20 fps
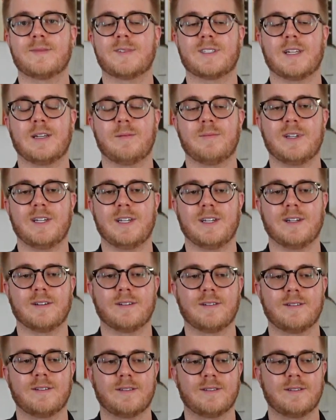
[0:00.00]
Same thing.
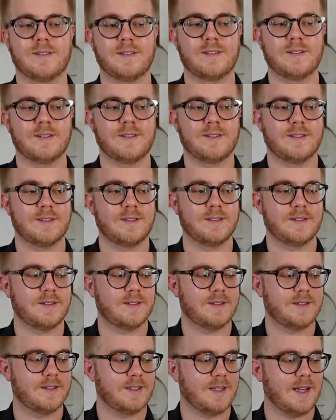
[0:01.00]

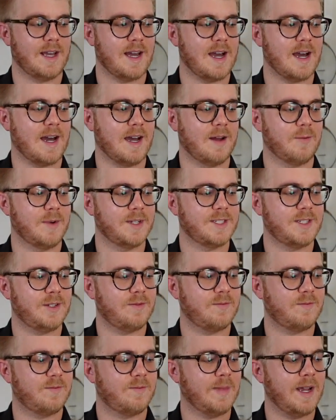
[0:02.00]
Yeah, and once
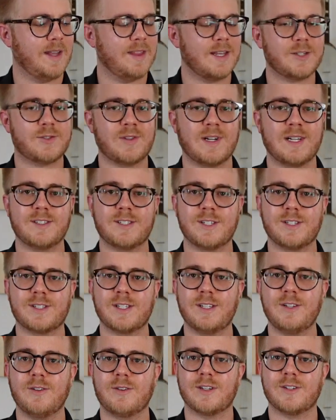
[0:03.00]
you've made that
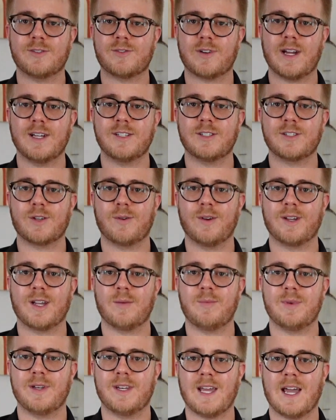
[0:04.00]
transition, you can try just going
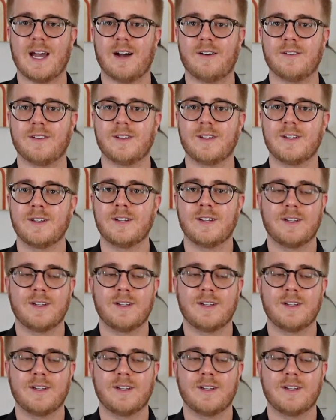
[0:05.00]
up and down